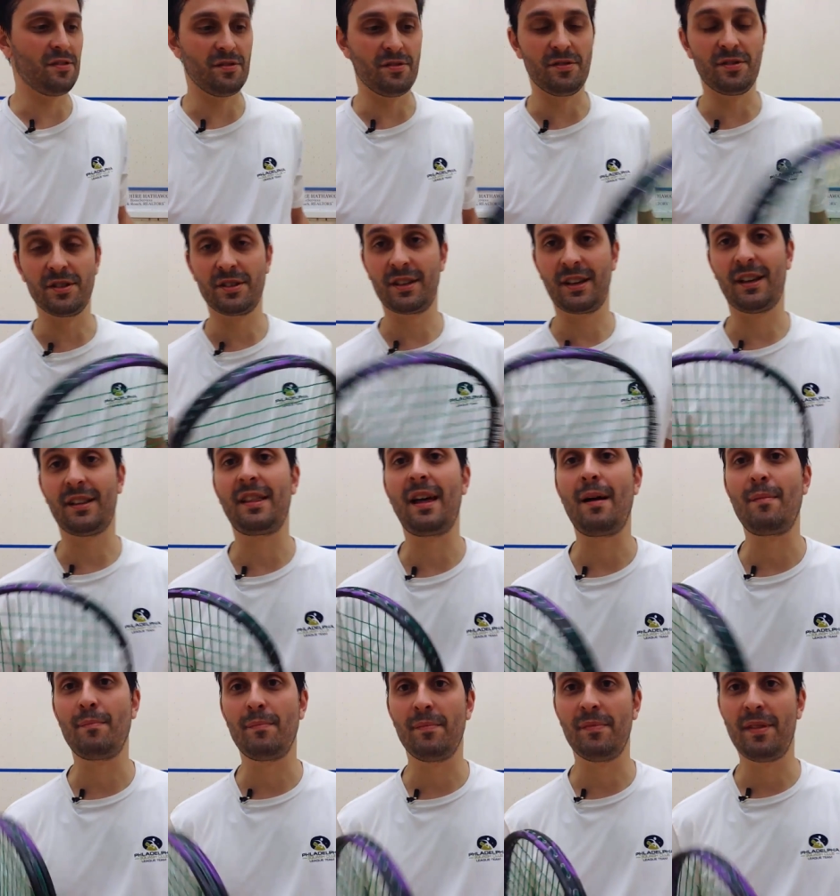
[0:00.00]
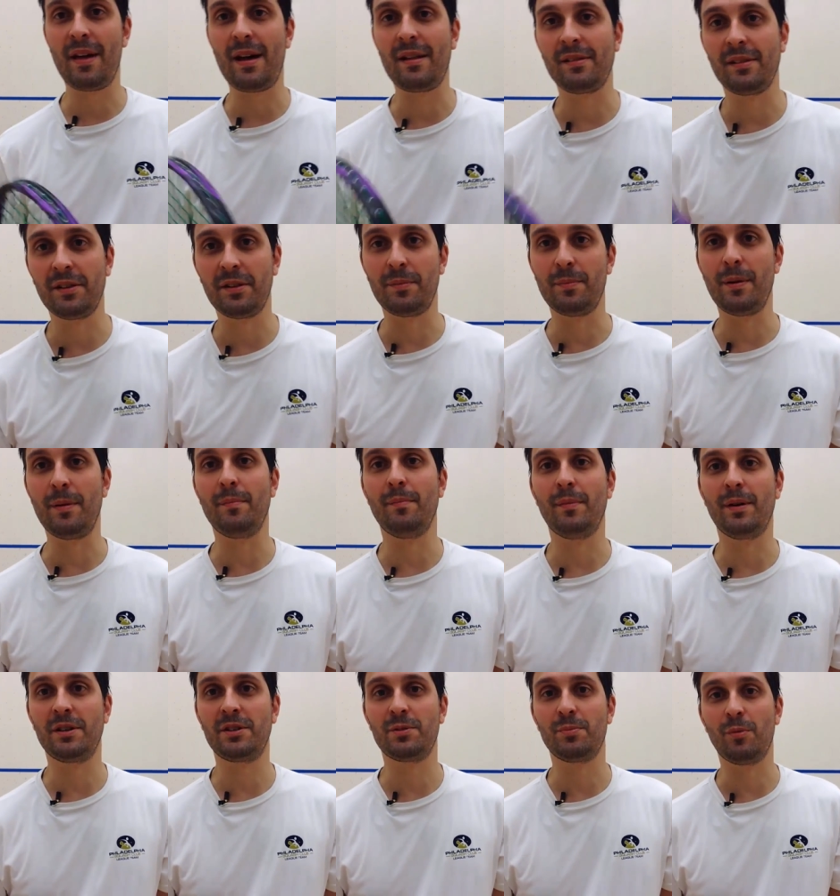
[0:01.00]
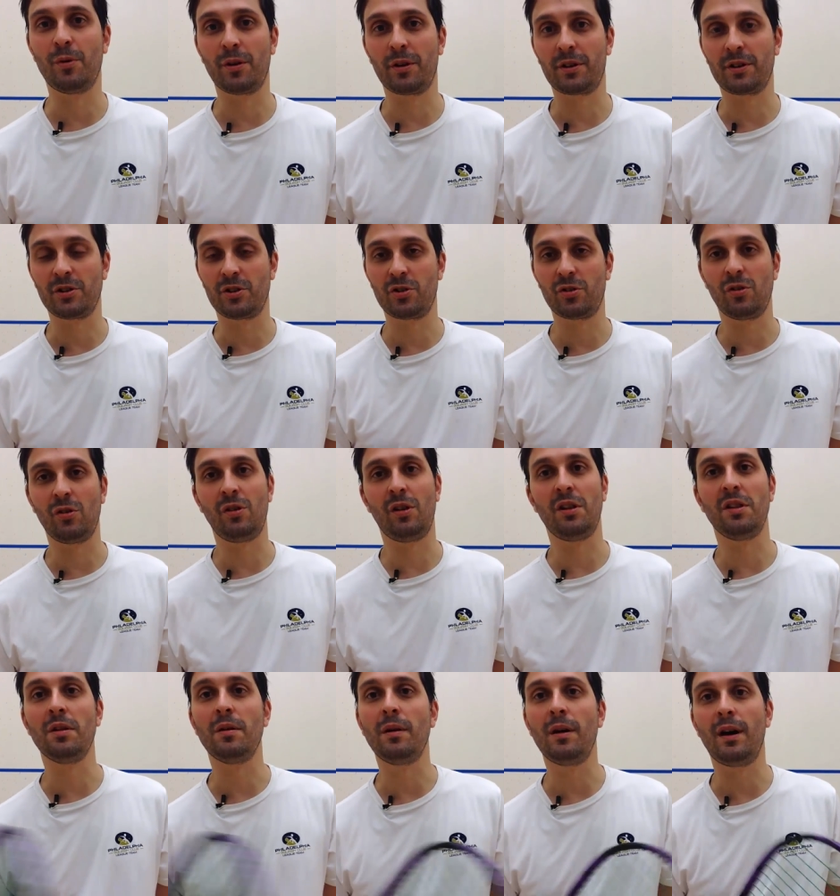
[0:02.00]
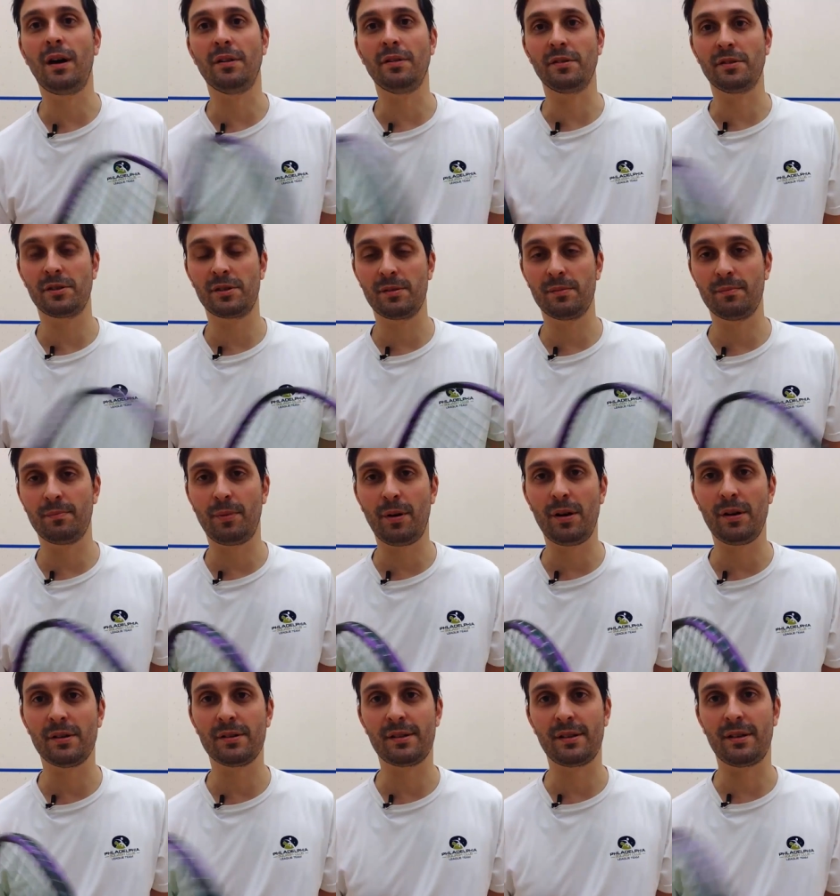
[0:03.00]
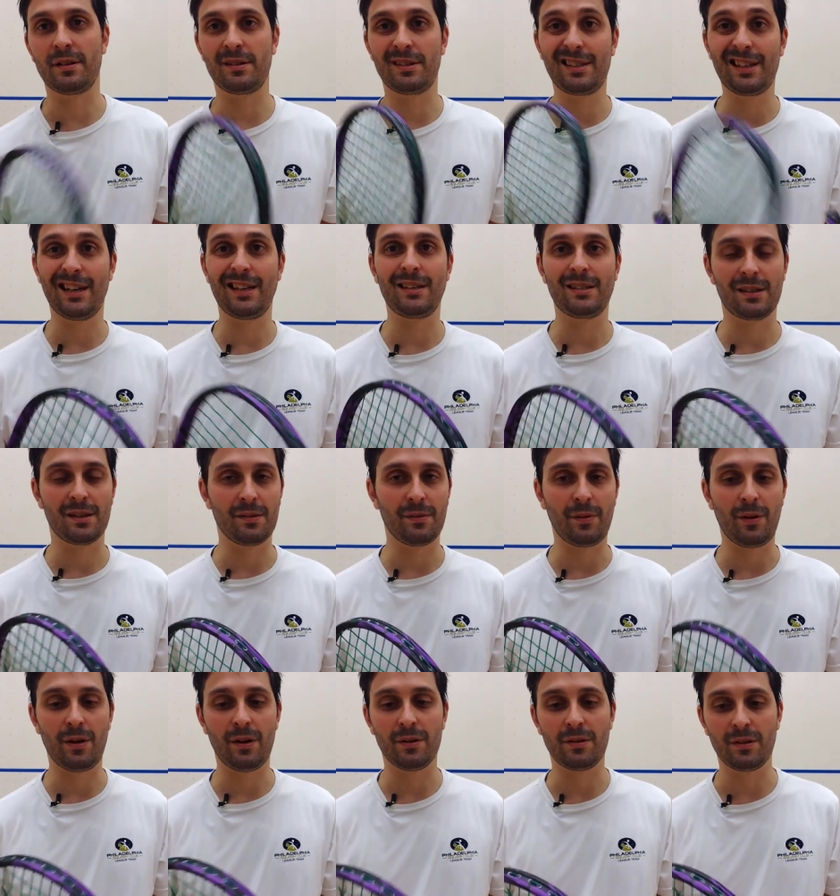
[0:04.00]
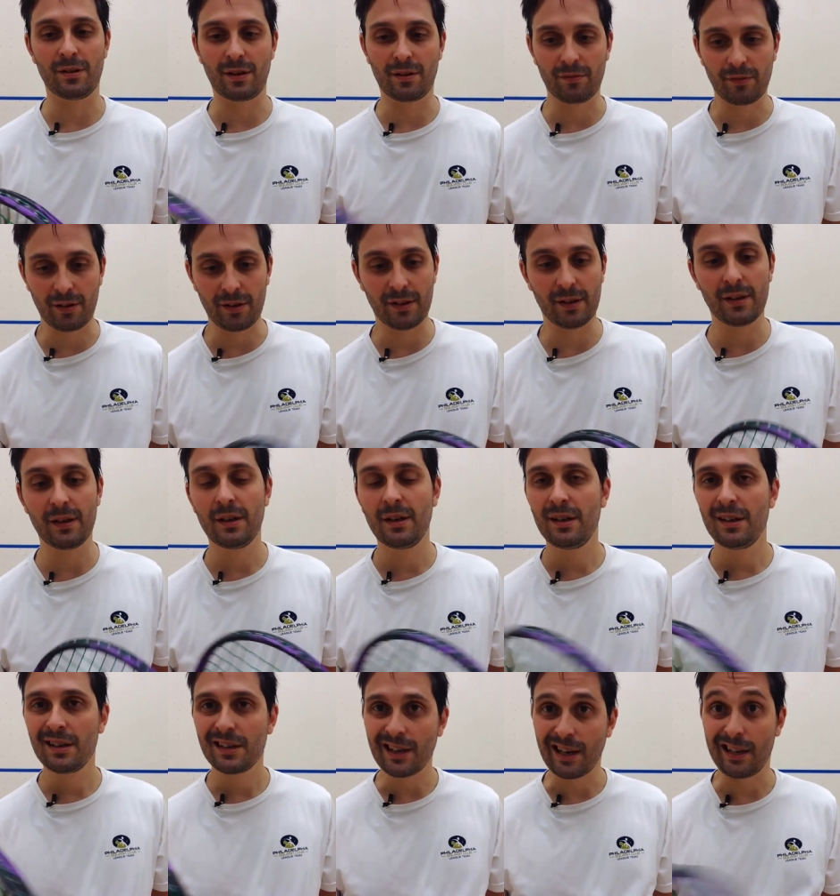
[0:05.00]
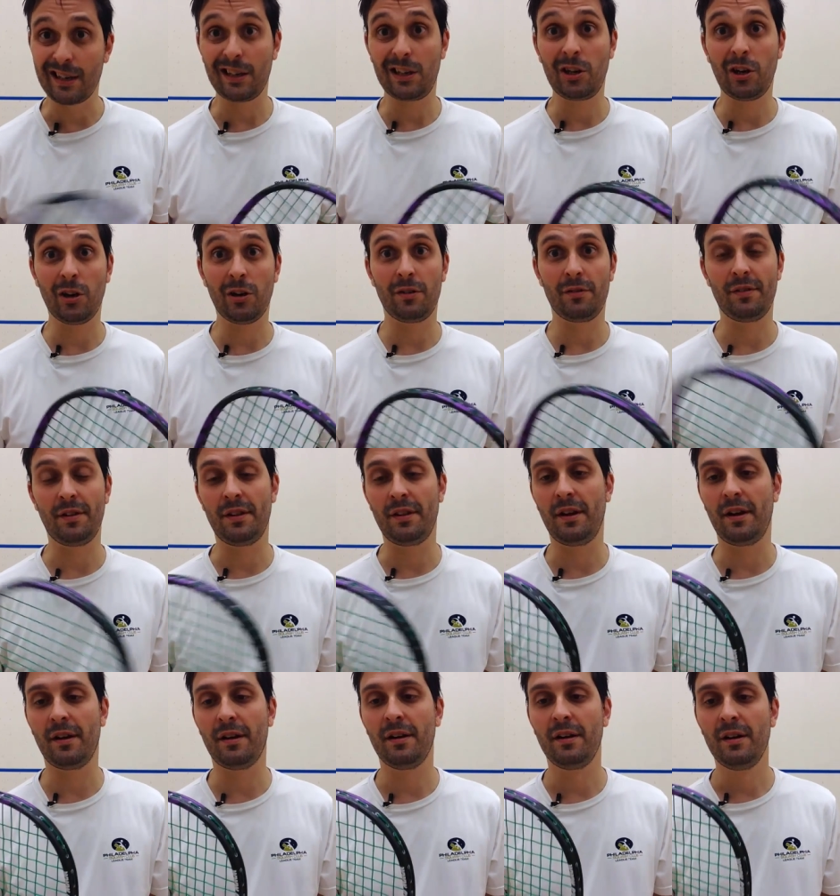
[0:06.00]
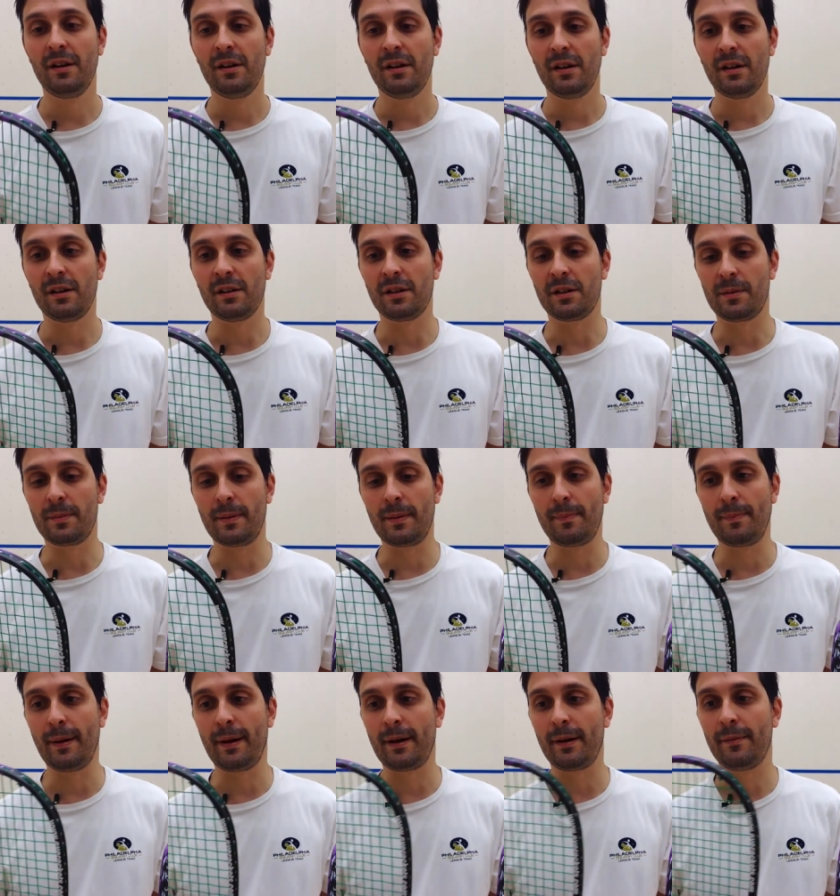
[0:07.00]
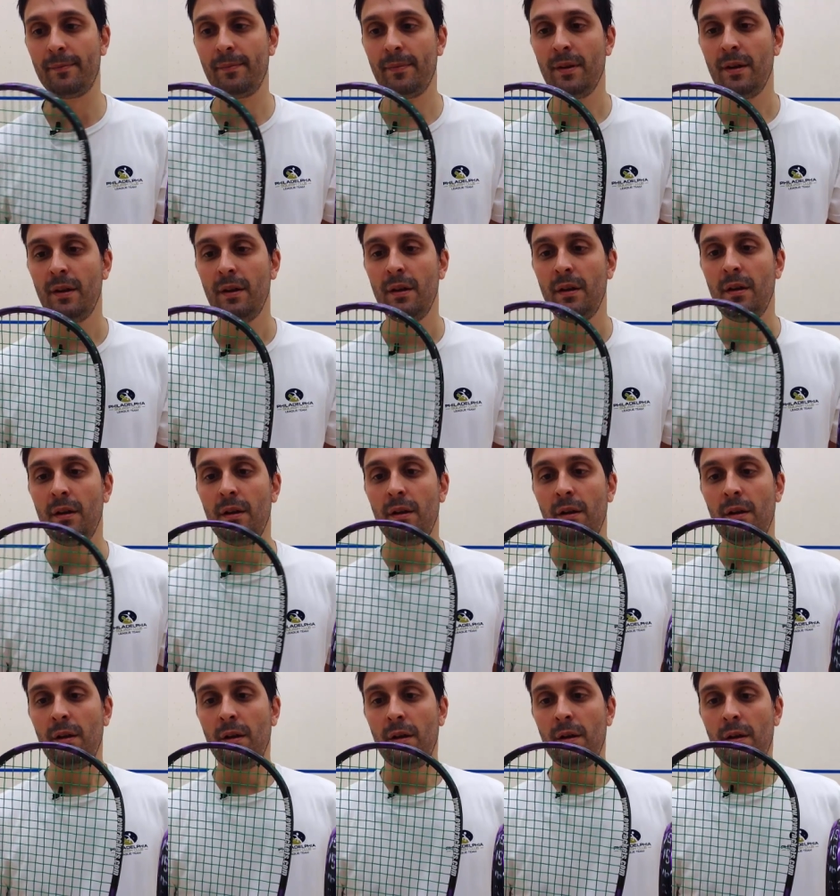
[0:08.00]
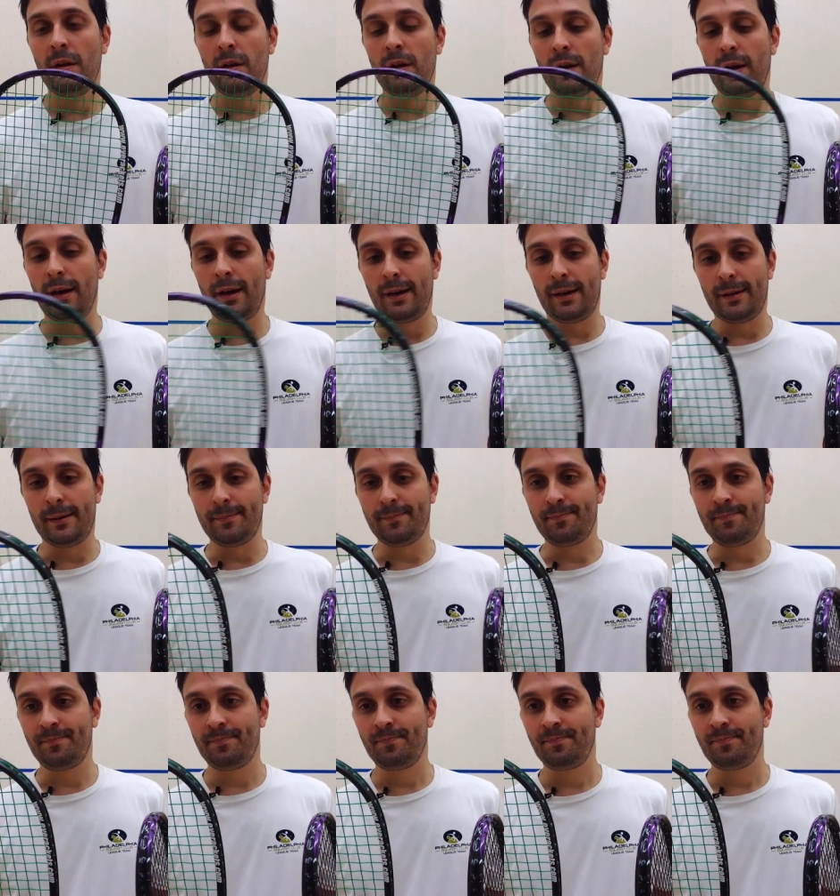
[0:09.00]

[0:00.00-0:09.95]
you just get that, that little bit much more control on, the, on those balls that are tight to the wall. You can really kind of carve in there a little bit better. Um,